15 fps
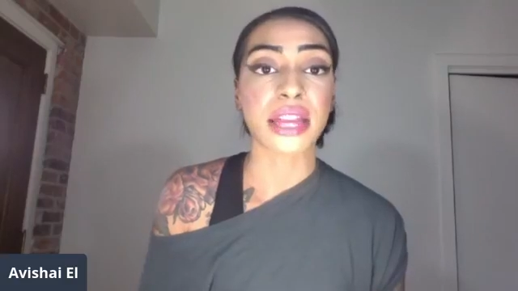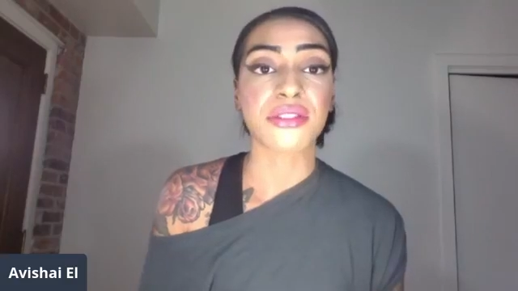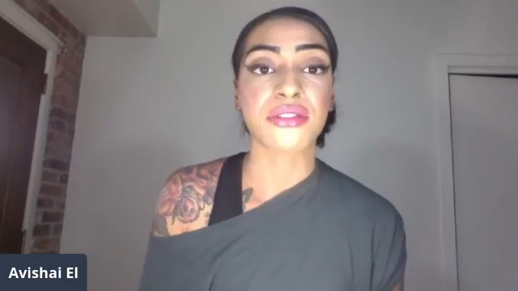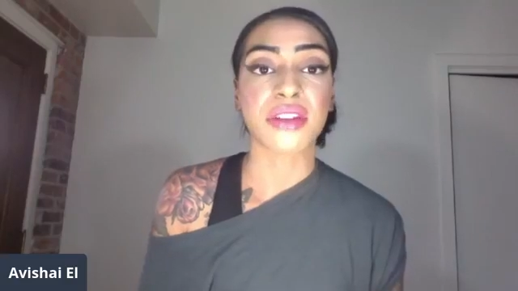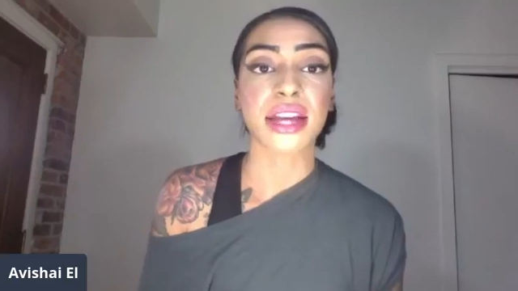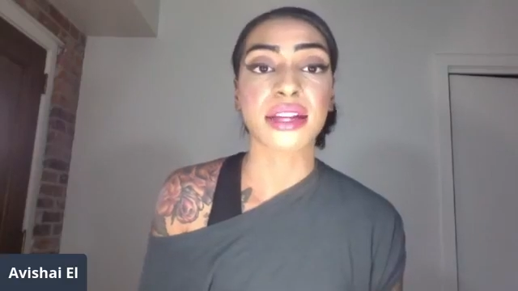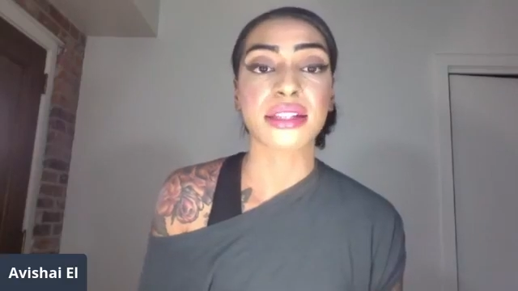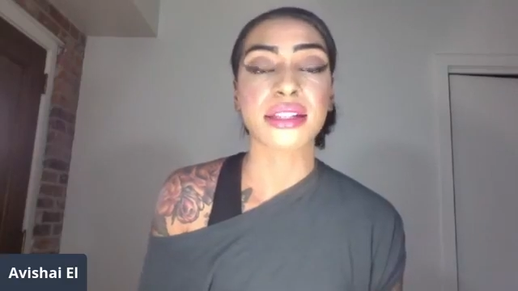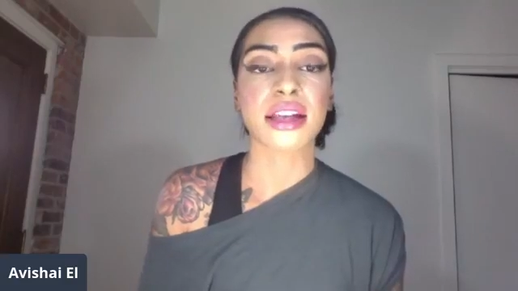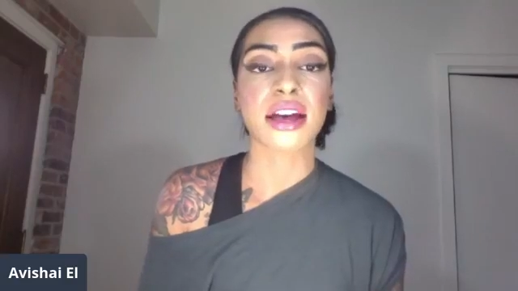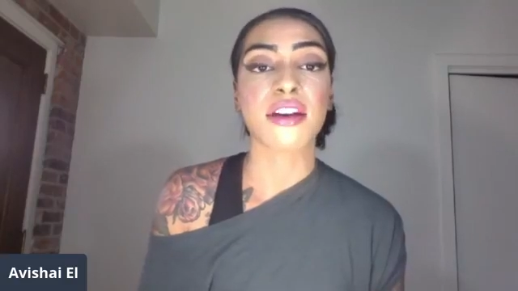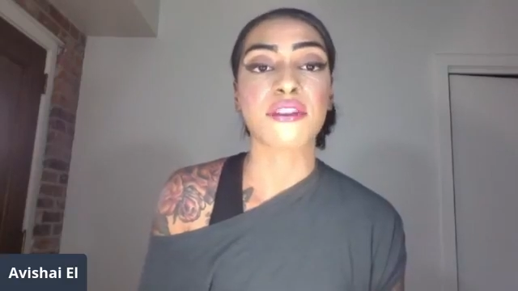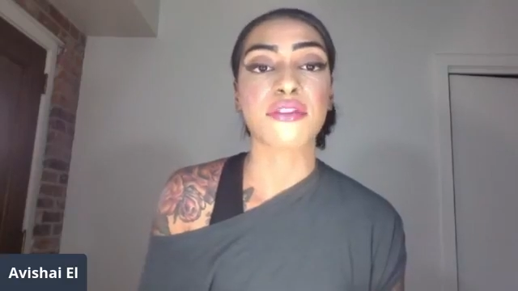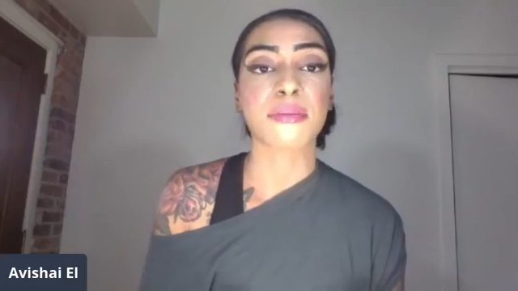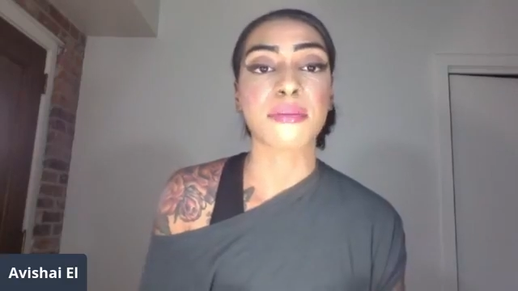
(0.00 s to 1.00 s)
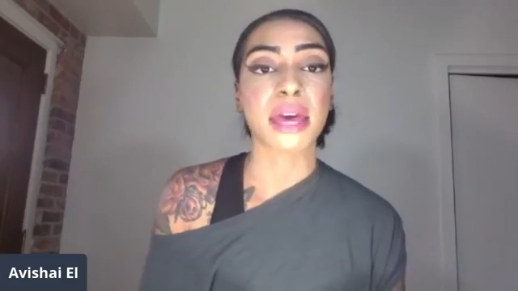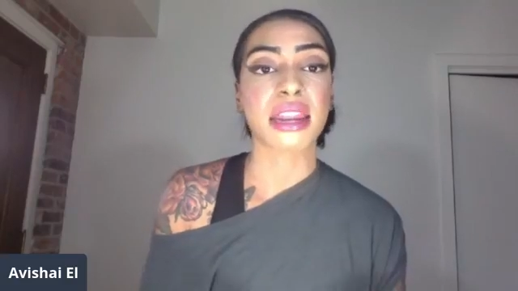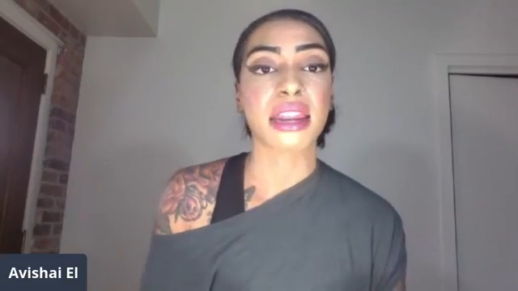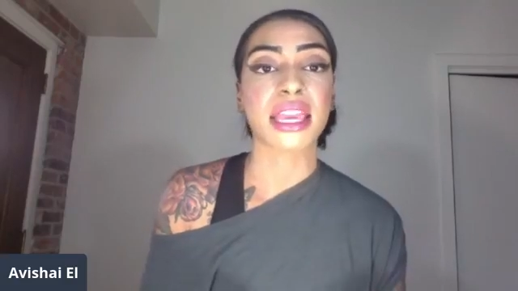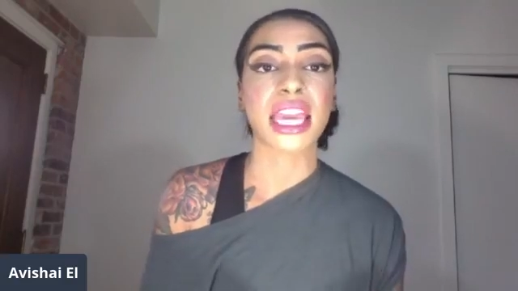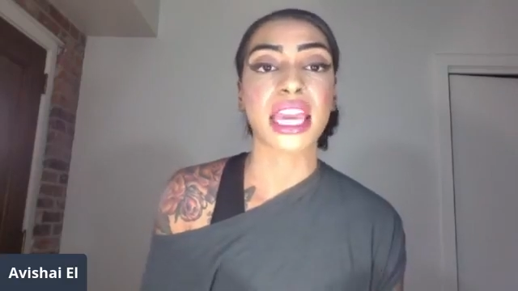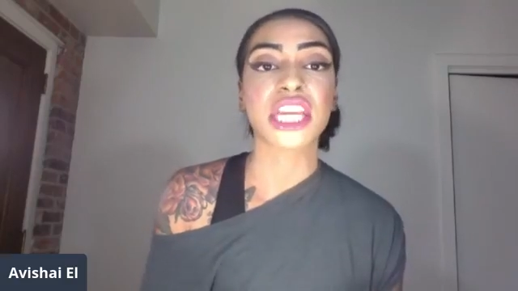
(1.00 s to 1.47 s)
effects of
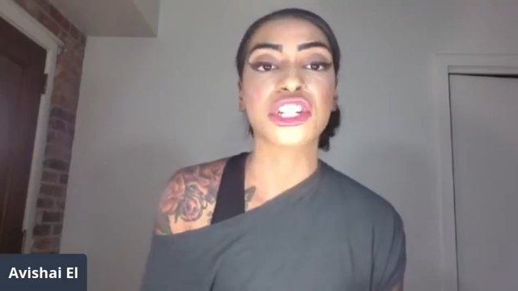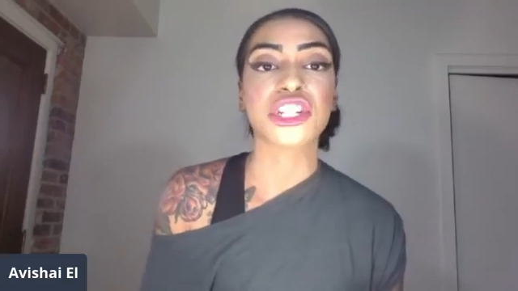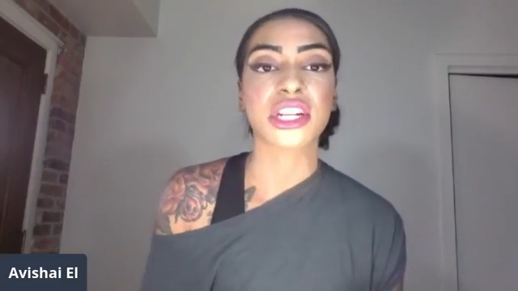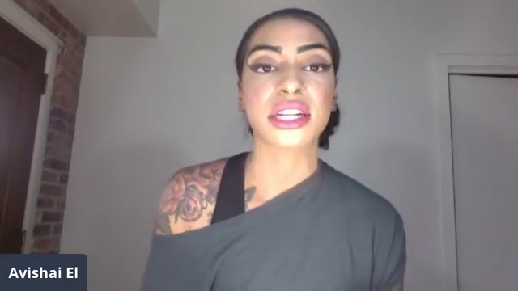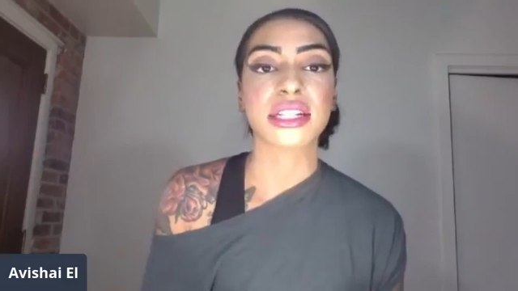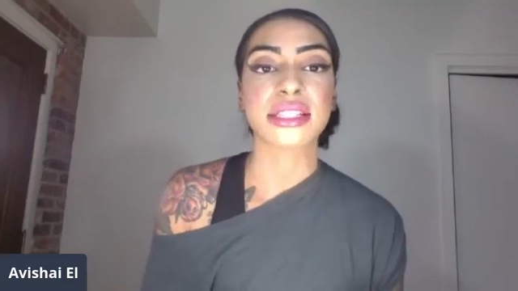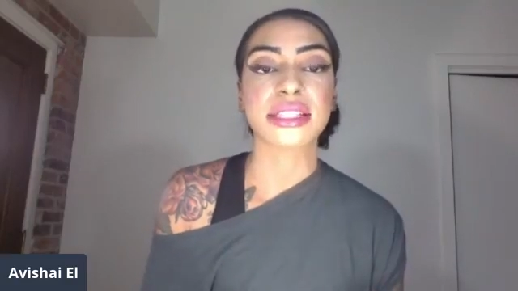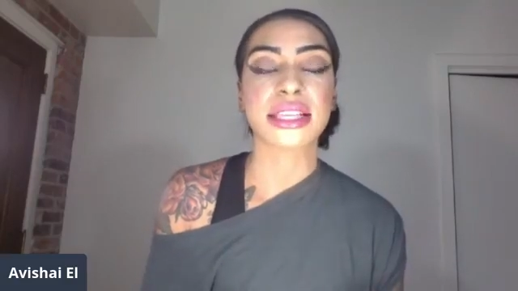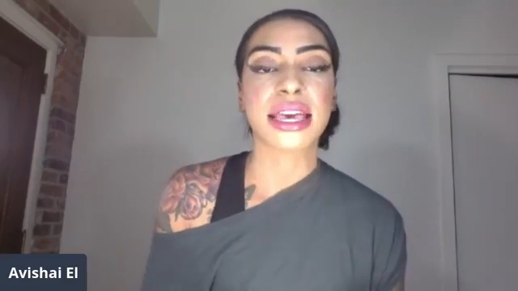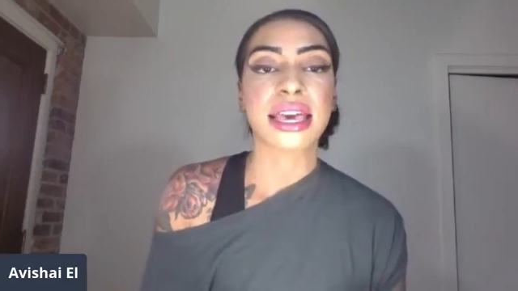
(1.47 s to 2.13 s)
medications.